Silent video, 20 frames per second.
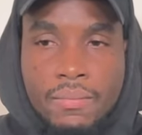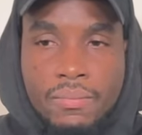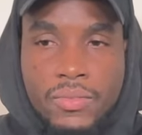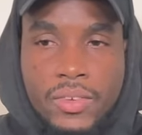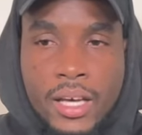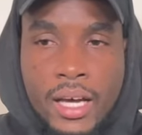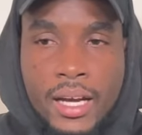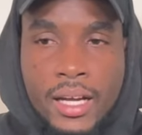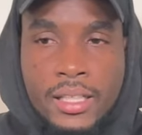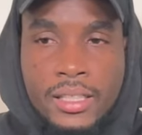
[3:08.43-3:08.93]

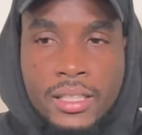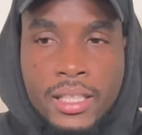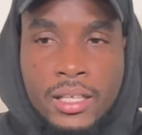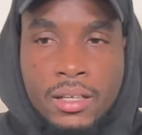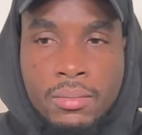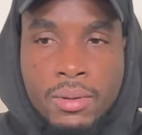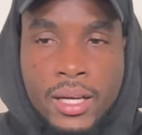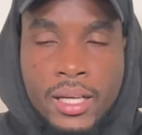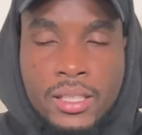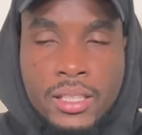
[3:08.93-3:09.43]
You understand what
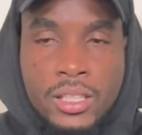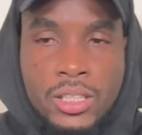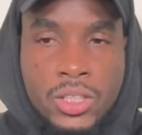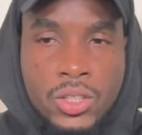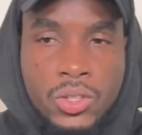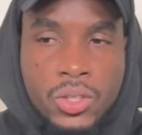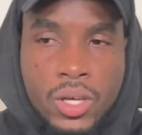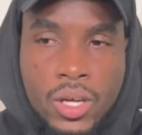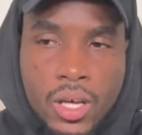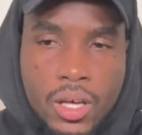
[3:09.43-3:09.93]
I mean? I say
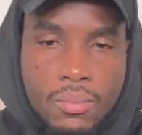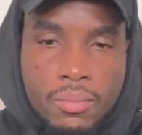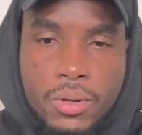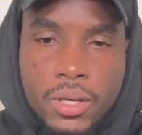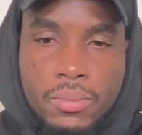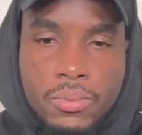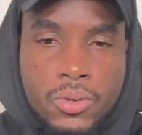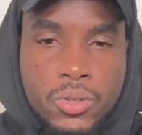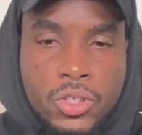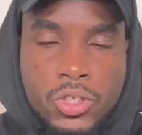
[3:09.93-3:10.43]
so.
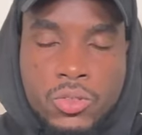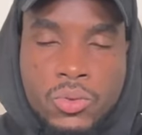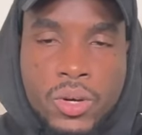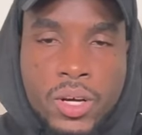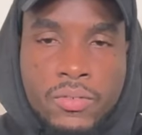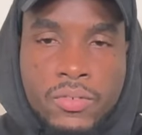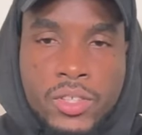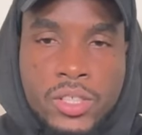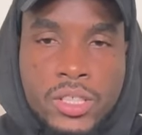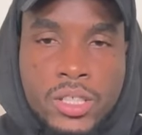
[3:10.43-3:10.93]
People just
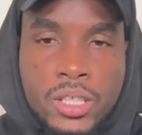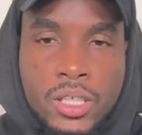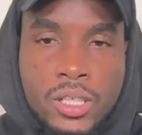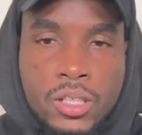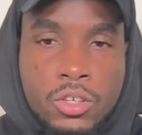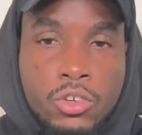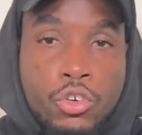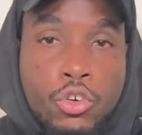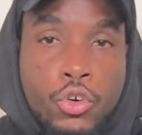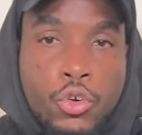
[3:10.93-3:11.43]
want to see
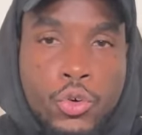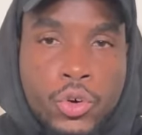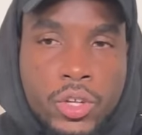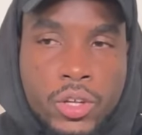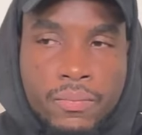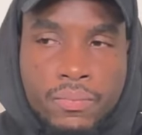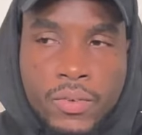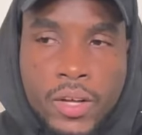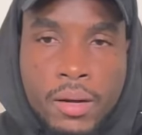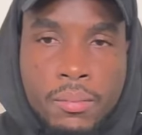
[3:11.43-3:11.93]
the growth
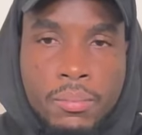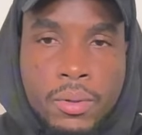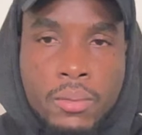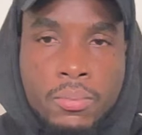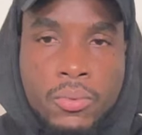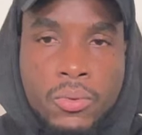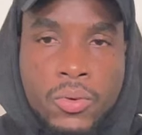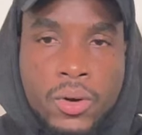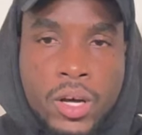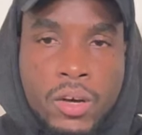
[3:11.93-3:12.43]
and
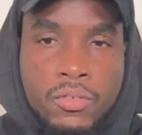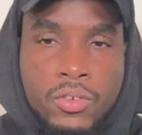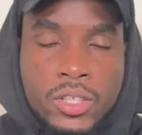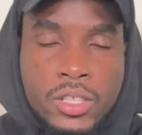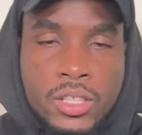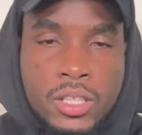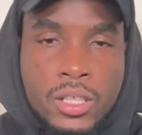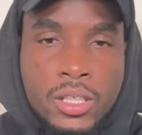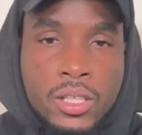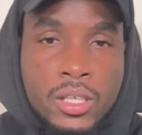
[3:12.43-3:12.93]
people want to
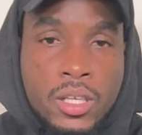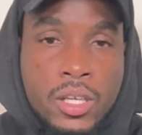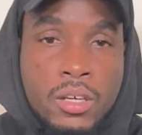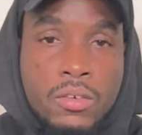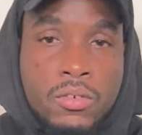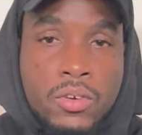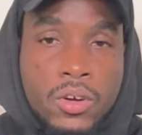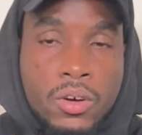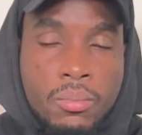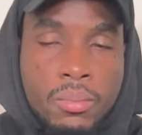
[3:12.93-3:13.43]
see the
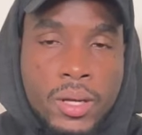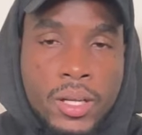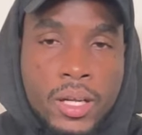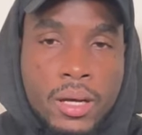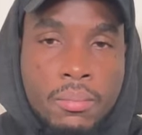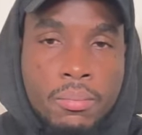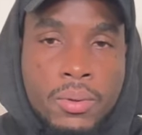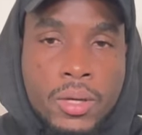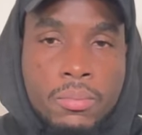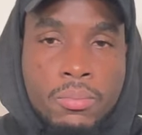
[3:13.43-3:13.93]
development
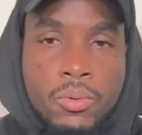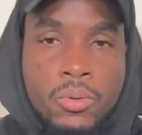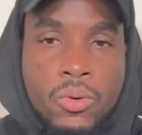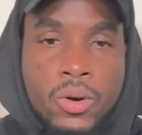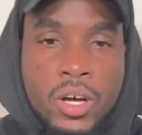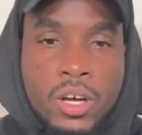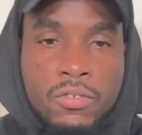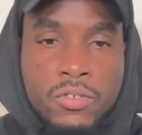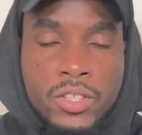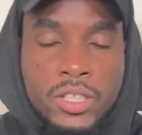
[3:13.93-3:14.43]
and people
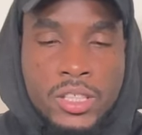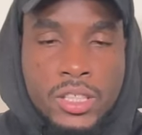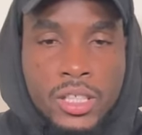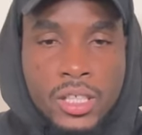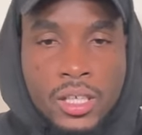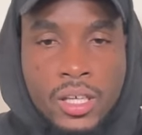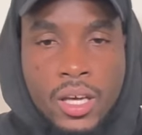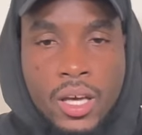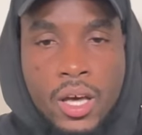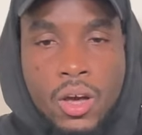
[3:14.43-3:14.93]
want to
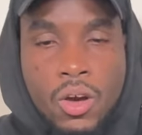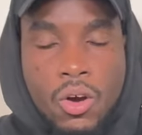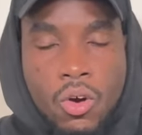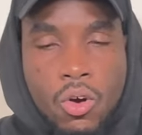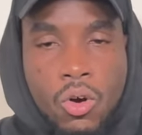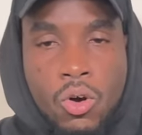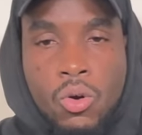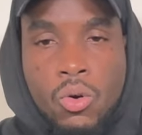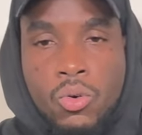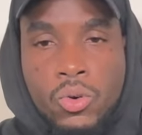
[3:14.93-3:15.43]
see
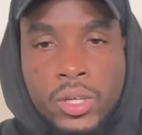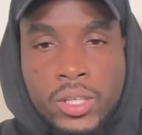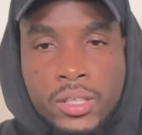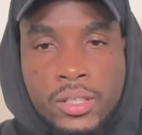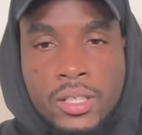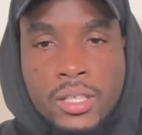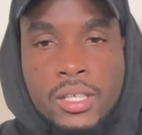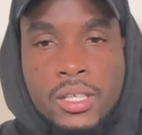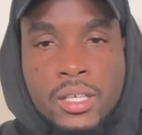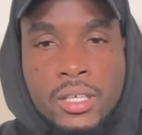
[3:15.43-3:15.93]
how the
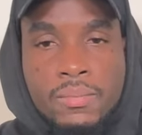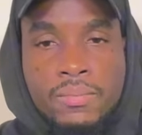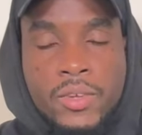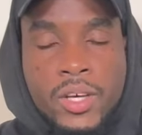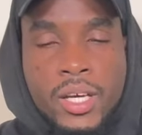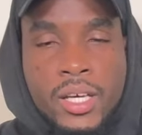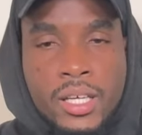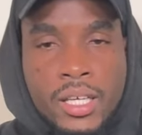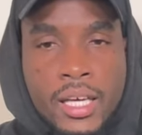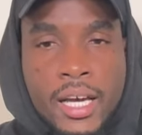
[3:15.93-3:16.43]
team
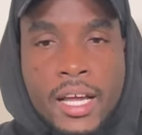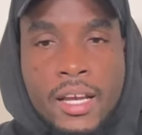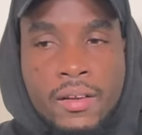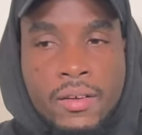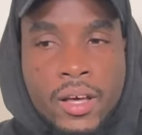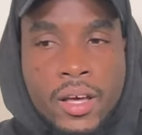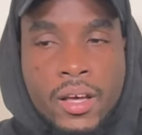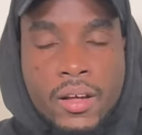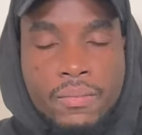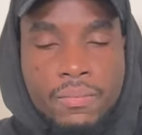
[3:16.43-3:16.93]
can
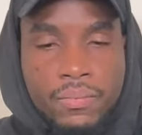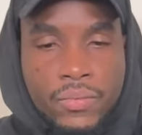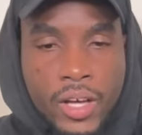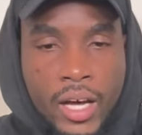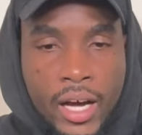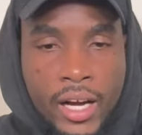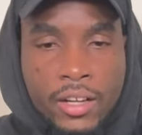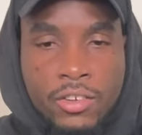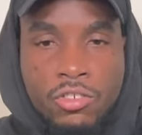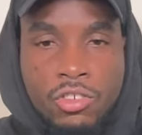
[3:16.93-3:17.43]

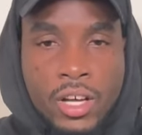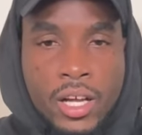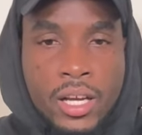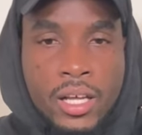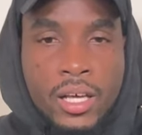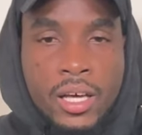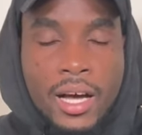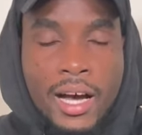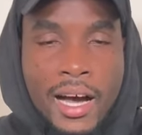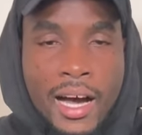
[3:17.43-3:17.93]

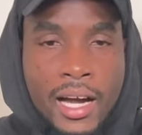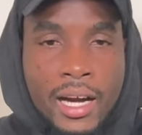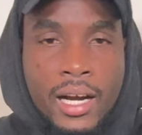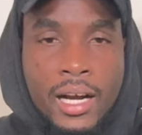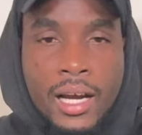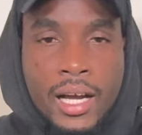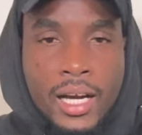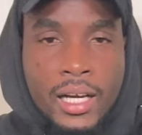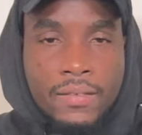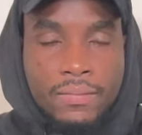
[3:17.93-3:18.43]
actually
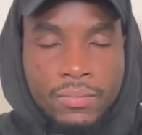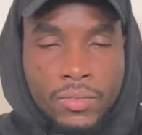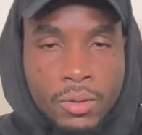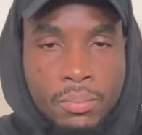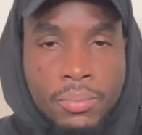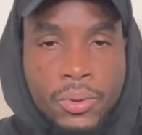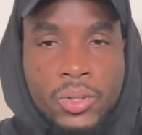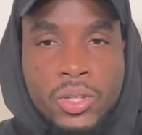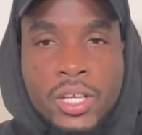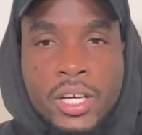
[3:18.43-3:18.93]
unlock the
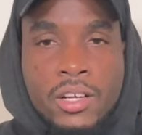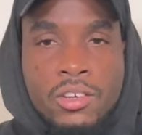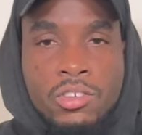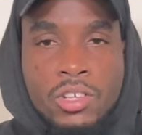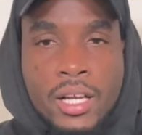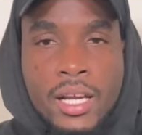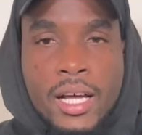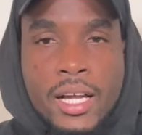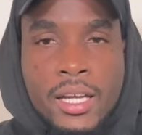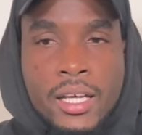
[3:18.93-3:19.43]

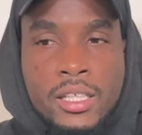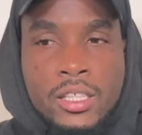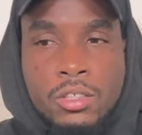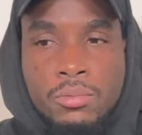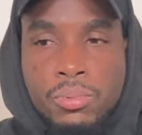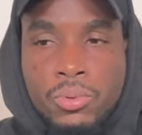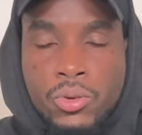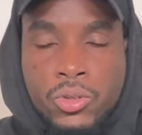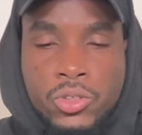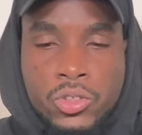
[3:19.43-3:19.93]
potential that they're
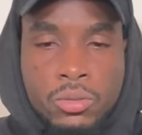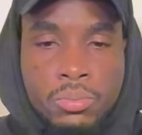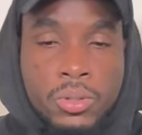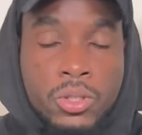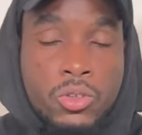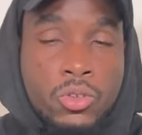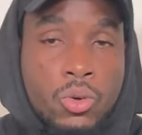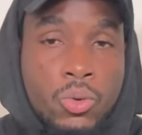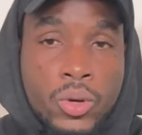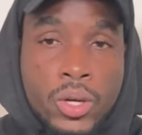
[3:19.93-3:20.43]
supposed to be
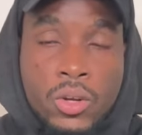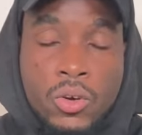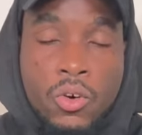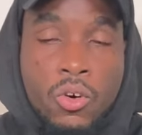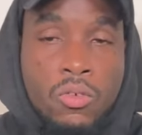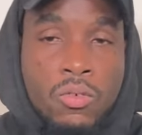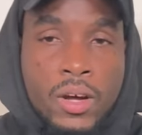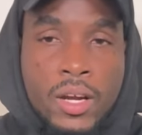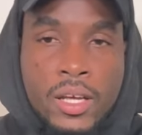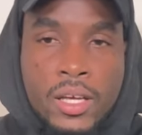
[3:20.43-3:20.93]
doing
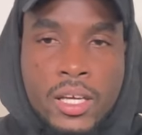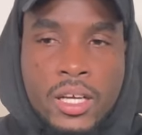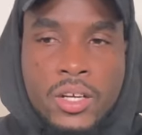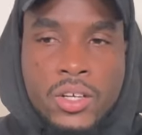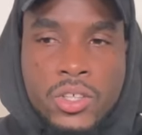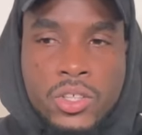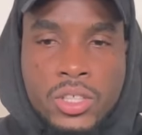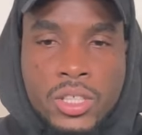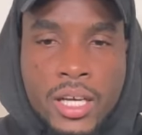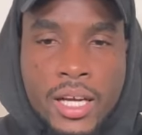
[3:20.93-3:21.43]
over the
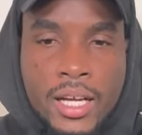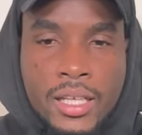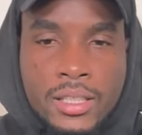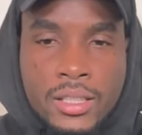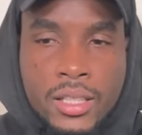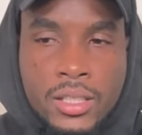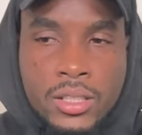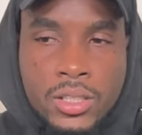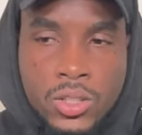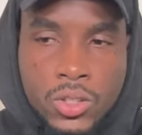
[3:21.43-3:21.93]
years. You
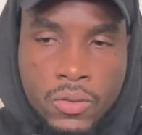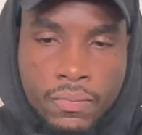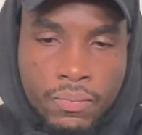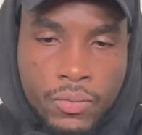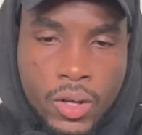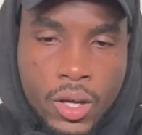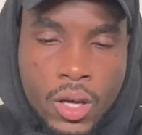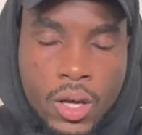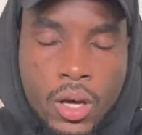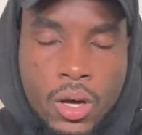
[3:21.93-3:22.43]
understand? So
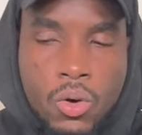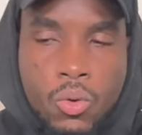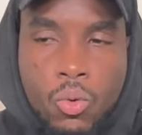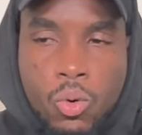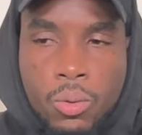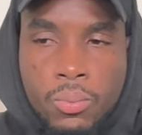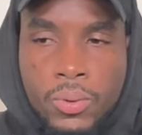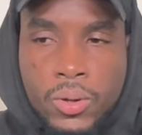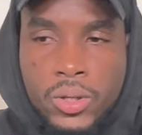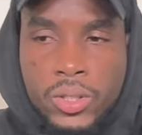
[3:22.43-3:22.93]

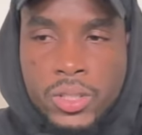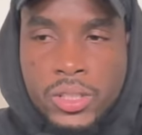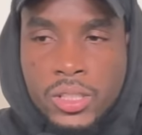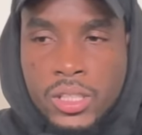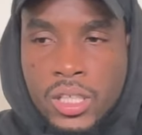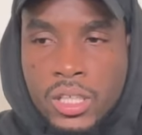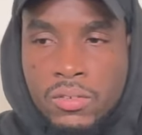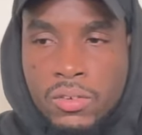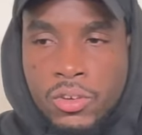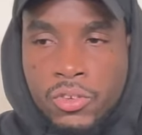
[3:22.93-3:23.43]
hoping you know, that
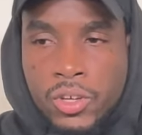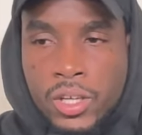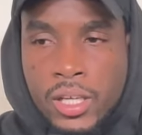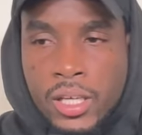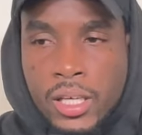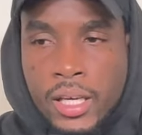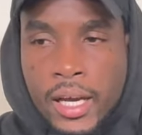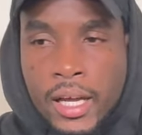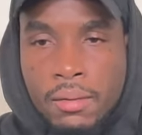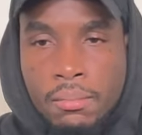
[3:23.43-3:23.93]
Stevie really
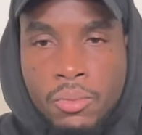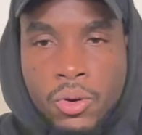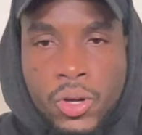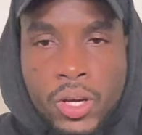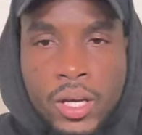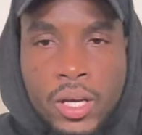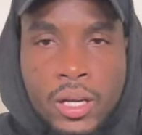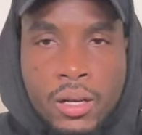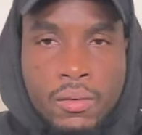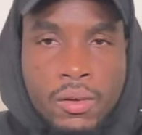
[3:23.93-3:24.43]
can
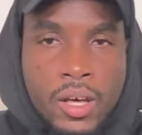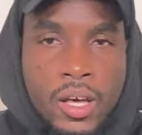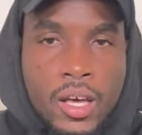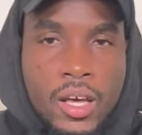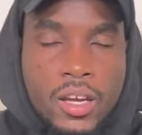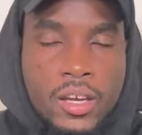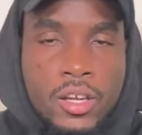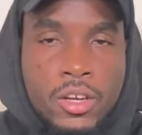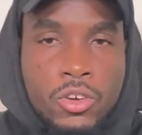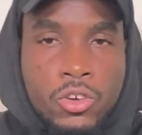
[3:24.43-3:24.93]
bring in
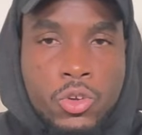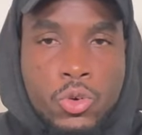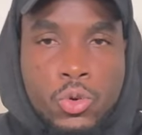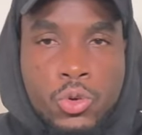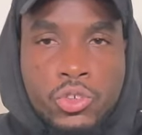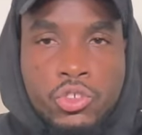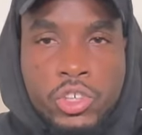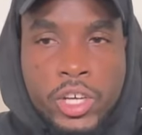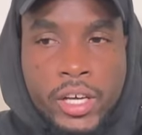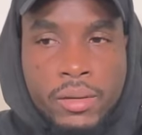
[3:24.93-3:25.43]
the new
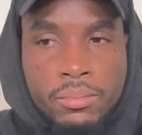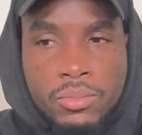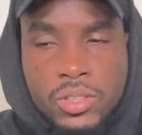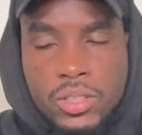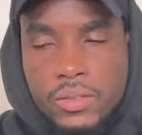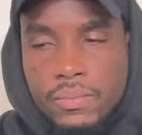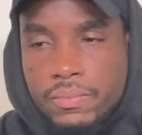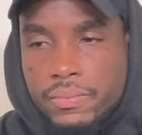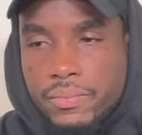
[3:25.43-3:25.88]
gems